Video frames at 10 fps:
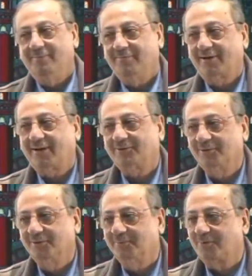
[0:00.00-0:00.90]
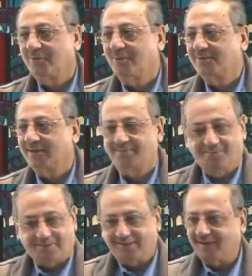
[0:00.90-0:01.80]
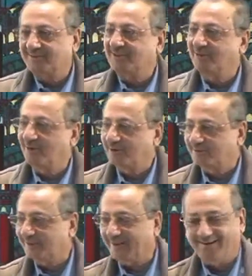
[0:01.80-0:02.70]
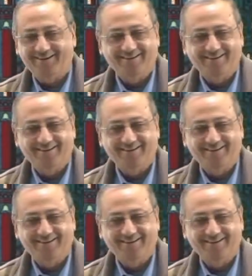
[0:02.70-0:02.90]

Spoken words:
We got to promote it. Brother Hassan works there.